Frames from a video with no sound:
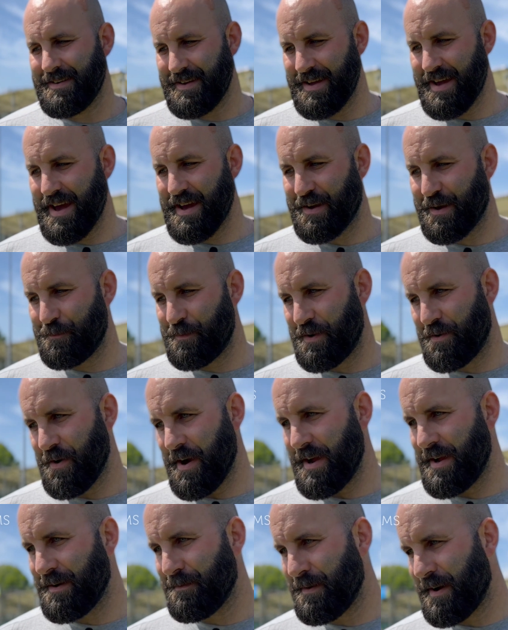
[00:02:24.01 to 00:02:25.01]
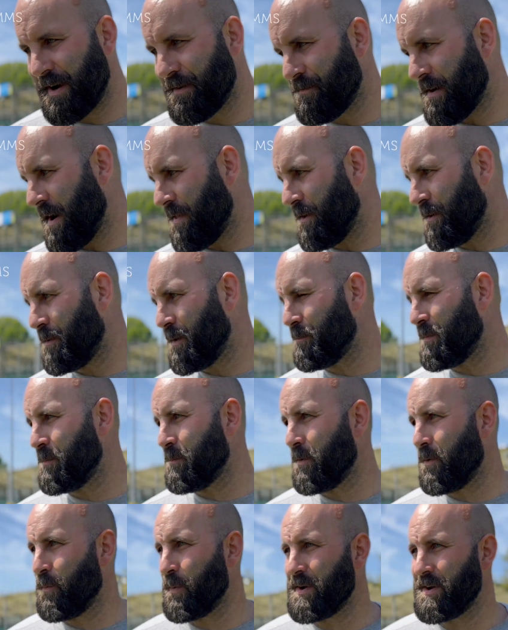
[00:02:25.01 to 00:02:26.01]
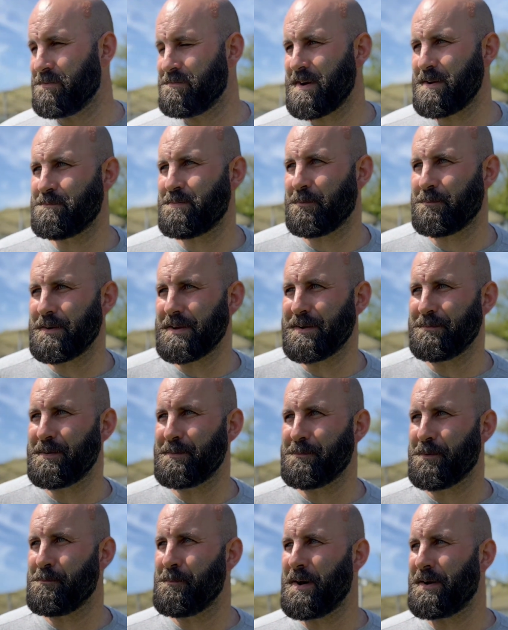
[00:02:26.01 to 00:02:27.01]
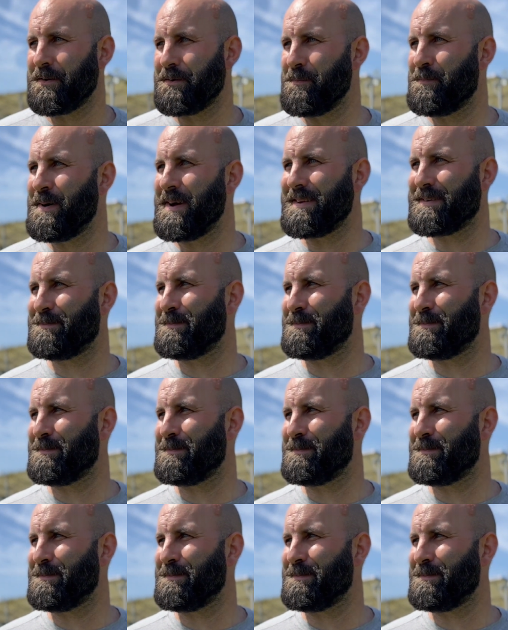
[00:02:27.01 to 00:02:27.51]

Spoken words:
Yeah, it could be great. I mean, I'd rather a little bit more wind and rain probably and a bit more mud on the pitch